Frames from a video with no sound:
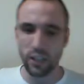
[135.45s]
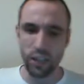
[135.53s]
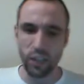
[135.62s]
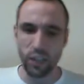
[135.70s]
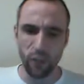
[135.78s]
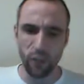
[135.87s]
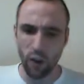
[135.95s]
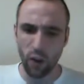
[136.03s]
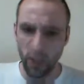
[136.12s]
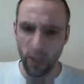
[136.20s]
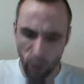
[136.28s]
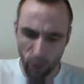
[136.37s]
And if you've got any
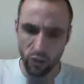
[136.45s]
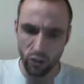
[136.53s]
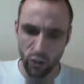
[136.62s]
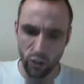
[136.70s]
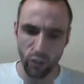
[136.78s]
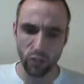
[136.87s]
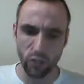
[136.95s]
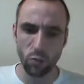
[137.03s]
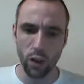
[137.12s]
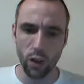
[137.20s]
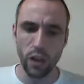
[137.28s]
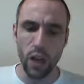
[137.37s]
questions on this
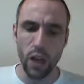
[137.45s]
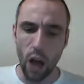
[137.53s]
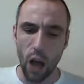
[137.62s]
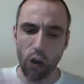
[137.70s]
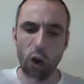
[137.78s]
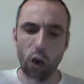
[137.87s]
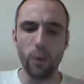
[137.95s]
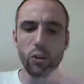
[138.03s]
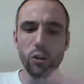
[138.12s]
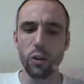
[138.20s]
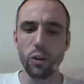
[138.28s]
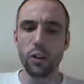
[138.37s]
one, I can go into it
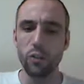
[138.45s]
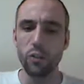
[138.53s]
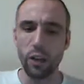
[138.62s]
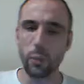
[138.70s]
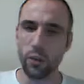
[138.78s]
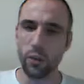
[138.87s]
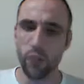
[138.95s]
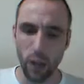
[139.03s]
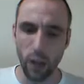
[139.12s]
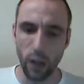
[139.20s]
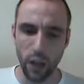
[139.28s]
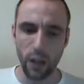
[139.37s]
a little deeper if you
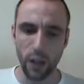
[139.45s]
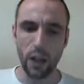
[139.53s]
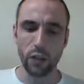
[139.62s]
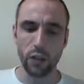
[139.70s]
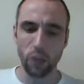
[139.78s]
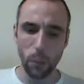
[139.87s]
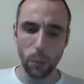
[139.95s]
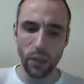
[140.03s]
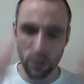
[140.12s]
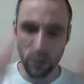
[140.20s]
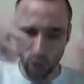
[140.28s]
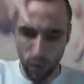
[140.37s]
like. So please
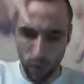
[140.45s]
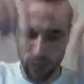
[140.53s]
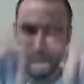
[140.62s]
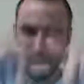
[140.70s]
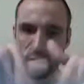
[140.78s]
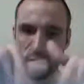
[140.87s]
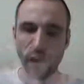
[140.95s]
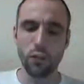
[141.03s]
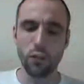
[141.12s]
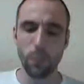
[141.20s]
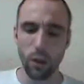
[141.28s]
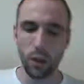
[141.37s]
comment in the section
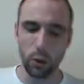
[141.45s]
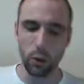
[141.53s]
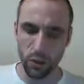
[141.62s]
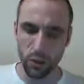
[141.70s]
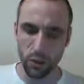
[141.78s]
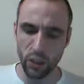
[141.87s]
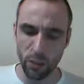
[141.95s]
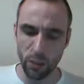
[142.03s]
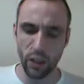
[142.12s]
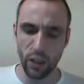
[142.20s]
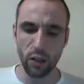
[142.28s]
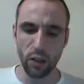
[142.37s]
below and we'll deal with it a
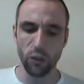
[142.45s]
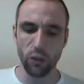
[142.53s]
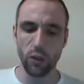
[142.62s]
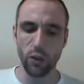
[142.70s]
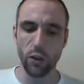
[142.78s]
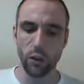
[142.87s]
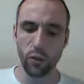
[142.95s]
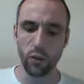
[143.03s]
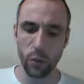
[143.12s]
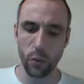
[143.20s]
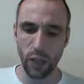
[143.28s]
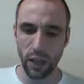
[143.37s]
little further if you would
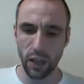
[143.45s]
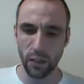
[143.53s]
like.